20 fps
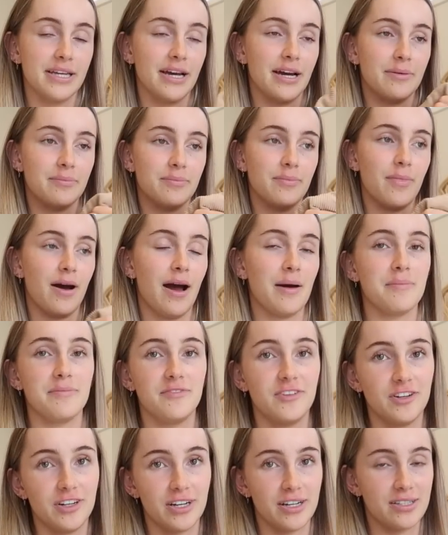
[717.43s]
yeah, I'm
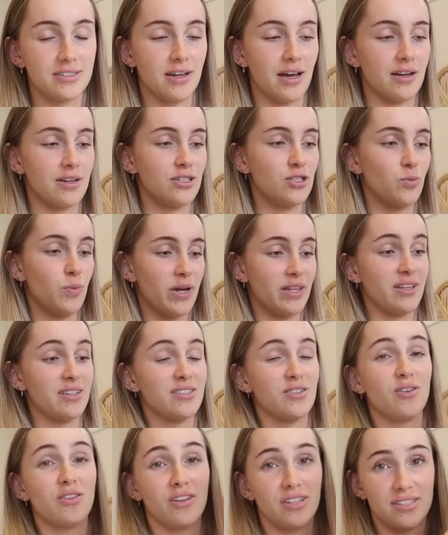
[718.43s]
very excited to wear
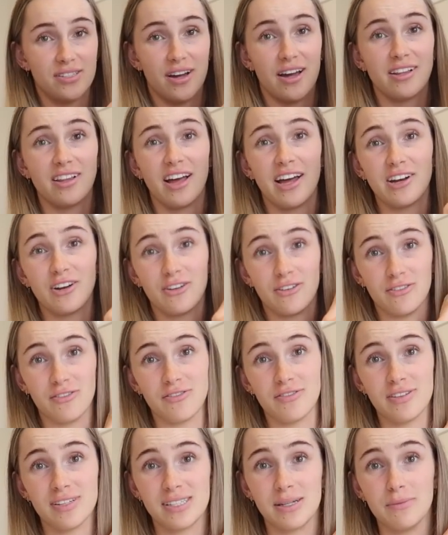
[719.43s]
this on the sideline of
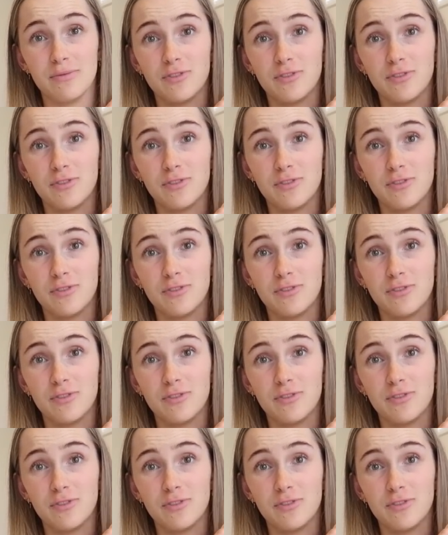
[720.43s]
some